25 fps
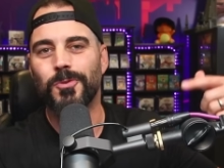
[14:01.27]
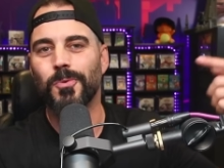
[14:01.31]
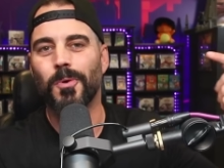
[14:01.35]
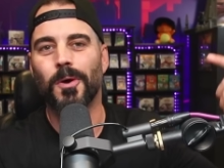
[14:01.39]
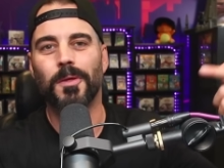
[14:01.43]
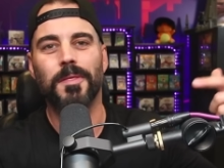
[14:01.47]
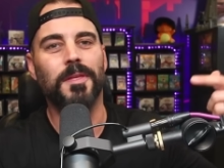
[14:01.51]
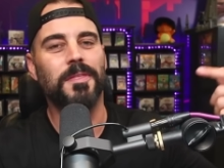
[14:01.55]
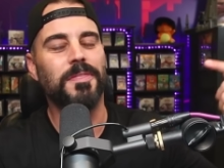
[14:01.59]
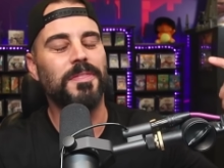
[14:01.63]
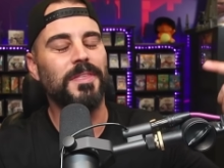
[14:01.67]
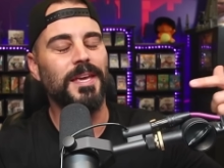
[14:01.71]
Do
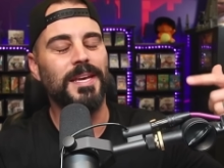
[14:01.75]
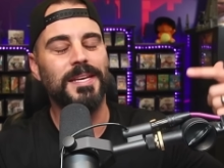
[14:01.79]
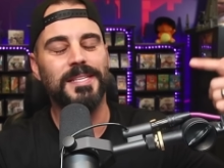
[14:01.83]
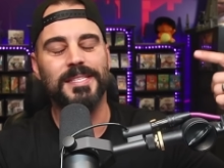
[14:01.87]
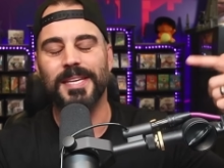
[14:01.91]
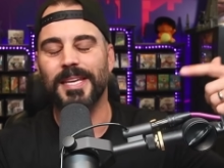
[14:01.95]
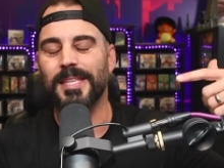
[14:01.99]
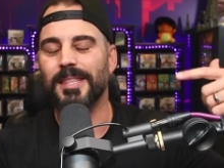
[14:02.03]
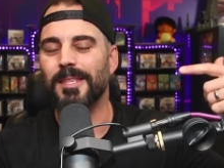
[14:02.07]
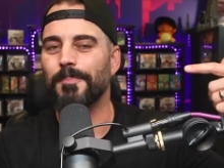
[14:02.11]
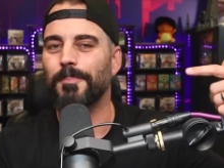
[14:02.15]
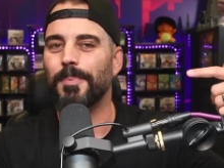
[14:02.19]
all the things.
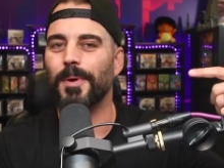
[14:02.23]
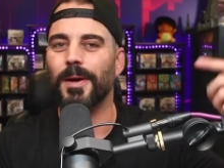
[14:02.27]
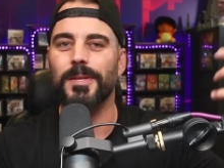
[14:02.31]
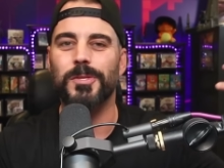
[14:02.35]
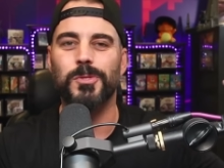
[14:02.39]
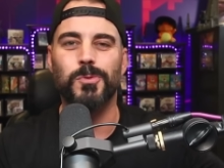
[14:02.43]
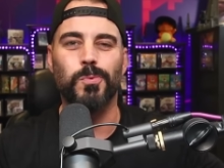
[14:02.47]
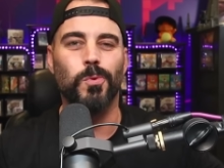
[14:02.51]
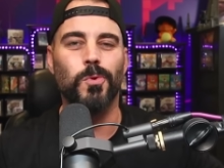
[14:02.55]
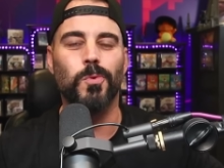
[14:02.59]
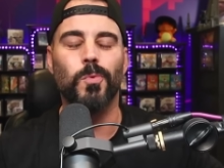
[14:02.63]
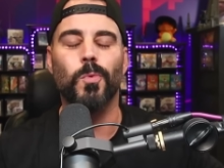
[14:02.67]
Hit the
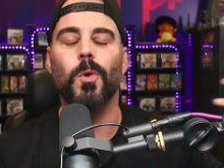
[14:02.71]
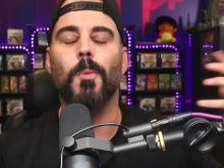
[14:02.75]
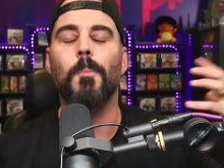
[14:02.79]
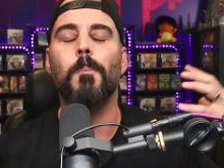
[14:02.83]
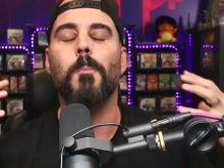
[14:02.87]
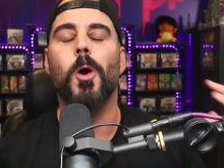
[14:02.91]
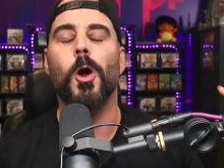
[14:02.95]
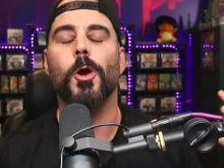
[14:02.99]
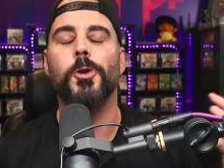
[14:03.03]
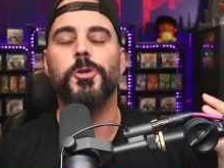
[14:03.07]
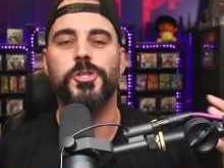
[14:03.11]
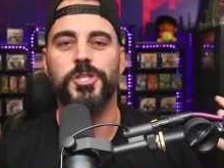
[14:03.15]
buttons. We're, we're
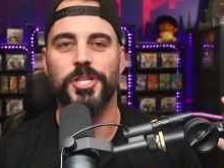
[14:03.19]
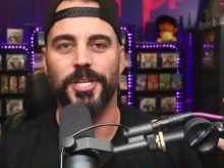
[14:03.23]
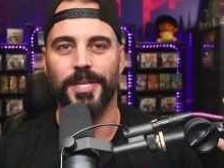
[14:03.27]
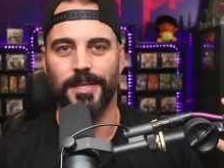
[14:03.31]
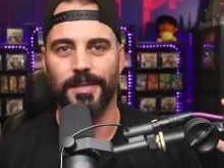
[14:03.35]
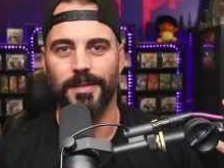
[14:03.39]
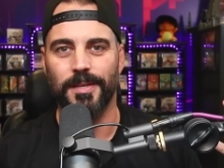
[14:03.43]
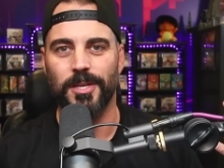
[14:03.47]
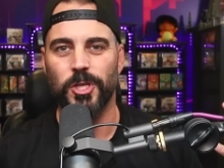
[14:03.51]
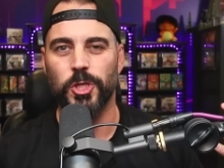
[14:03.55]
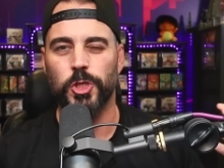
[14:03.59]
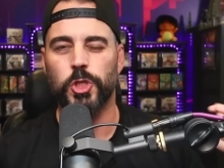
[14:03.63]

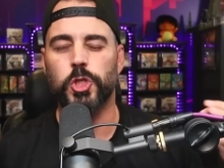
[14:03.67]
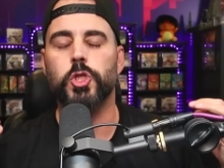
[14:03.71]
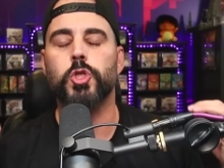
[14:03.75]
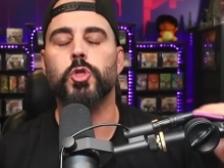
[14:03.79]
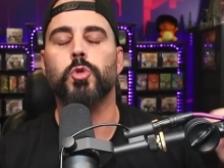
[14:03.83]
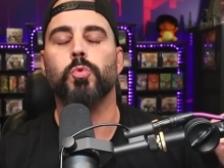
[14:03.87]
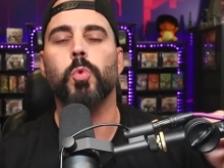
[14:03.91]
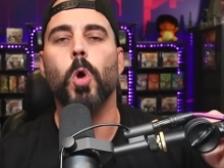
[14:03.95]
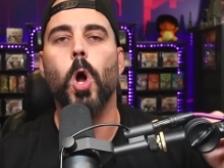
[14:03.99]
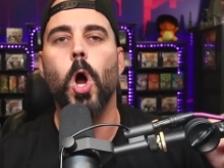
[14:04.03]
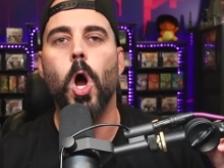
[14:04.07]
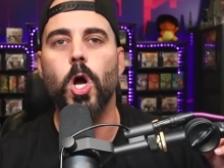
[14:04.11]
marching
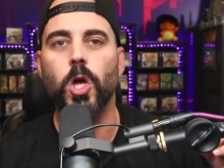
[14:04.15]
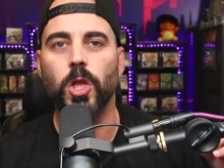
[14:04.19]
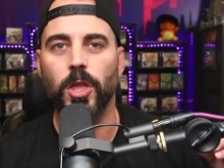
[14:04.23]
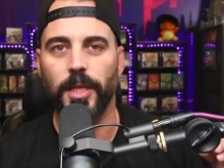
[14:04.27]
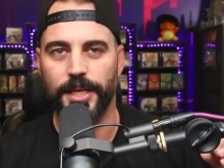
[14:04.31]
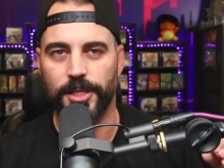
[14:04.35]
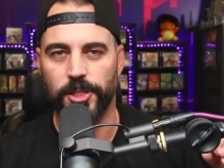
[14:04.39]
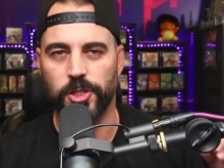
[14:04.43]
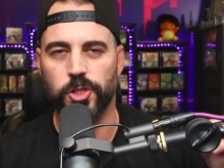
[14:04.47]
strongly.